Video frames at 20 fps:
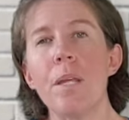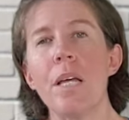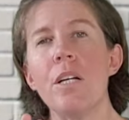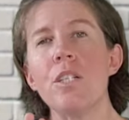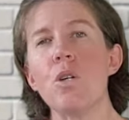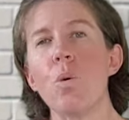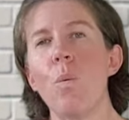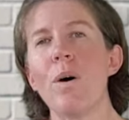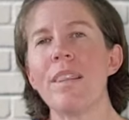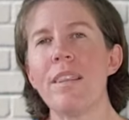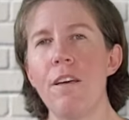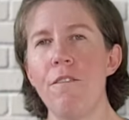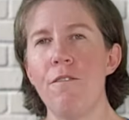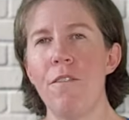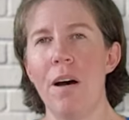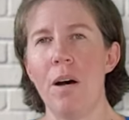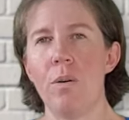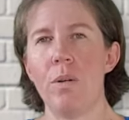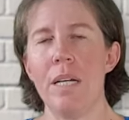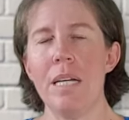So what they
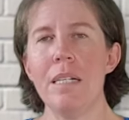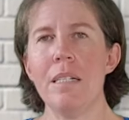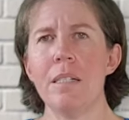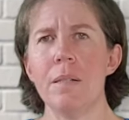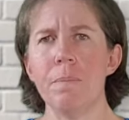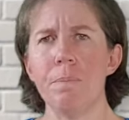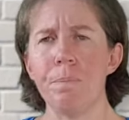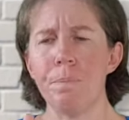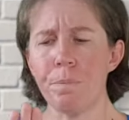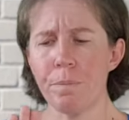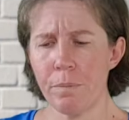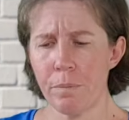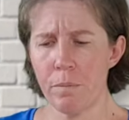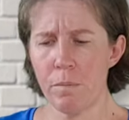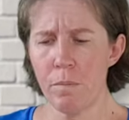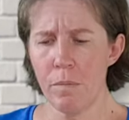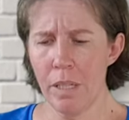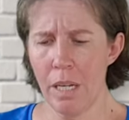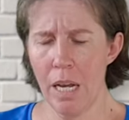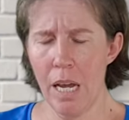found is,
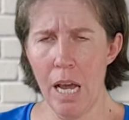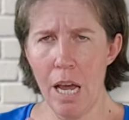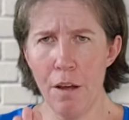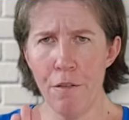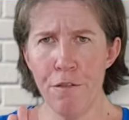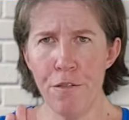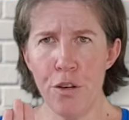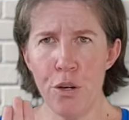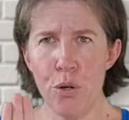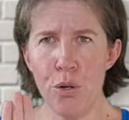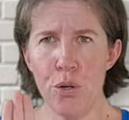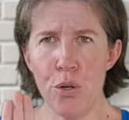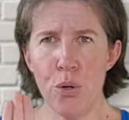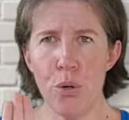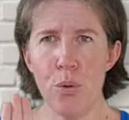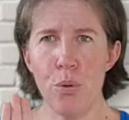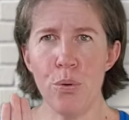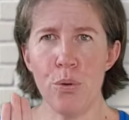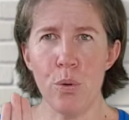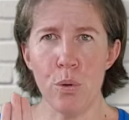if you do
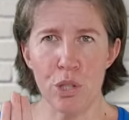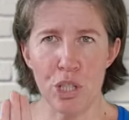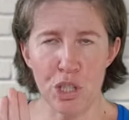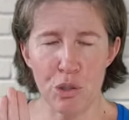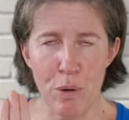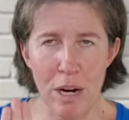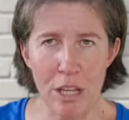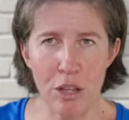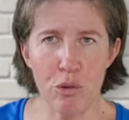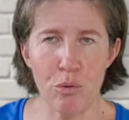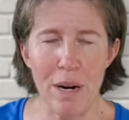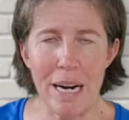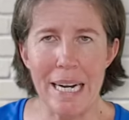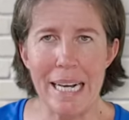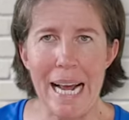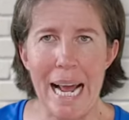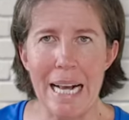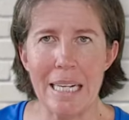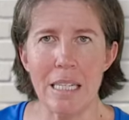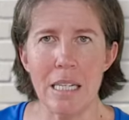your strength
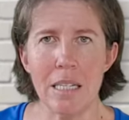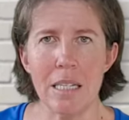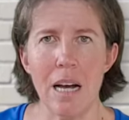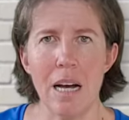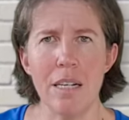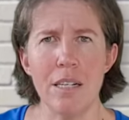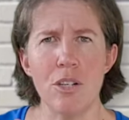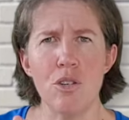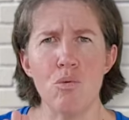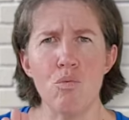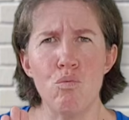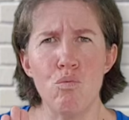training exercises